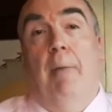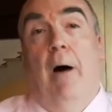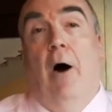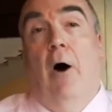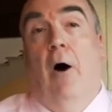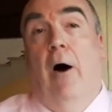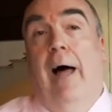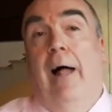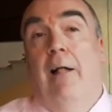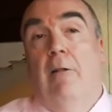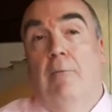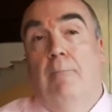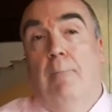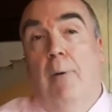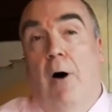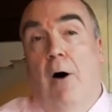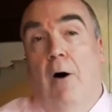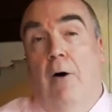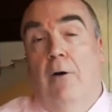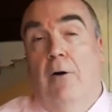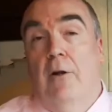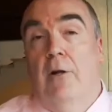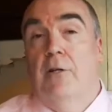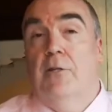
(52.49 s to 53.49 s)
our health
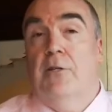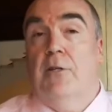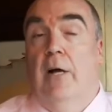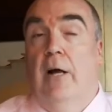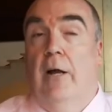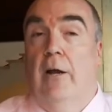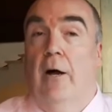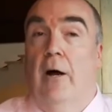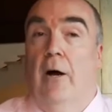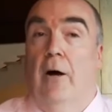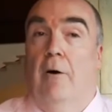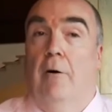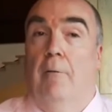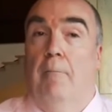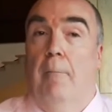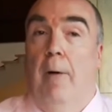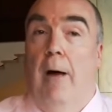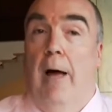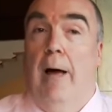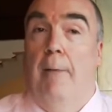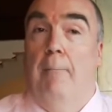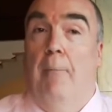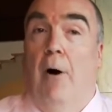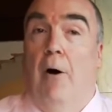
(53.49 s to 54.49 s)
partners and our
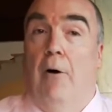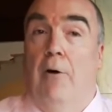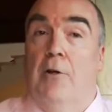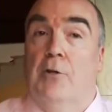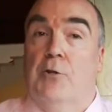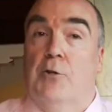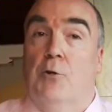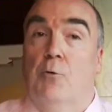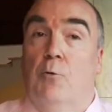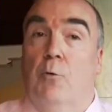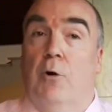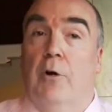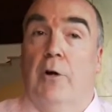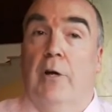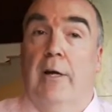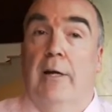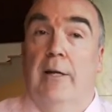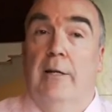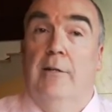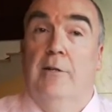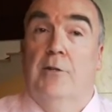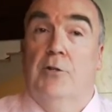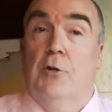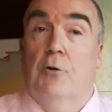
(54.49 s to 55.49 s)
partners who work
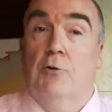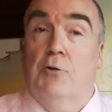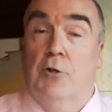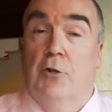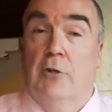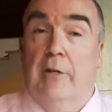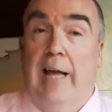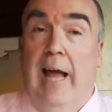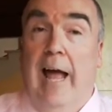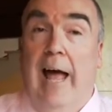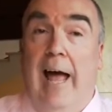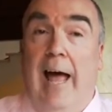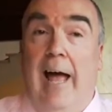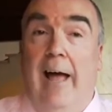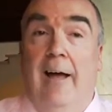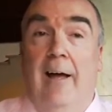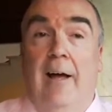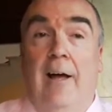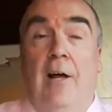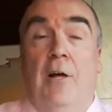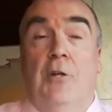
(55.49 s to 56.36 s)
in social care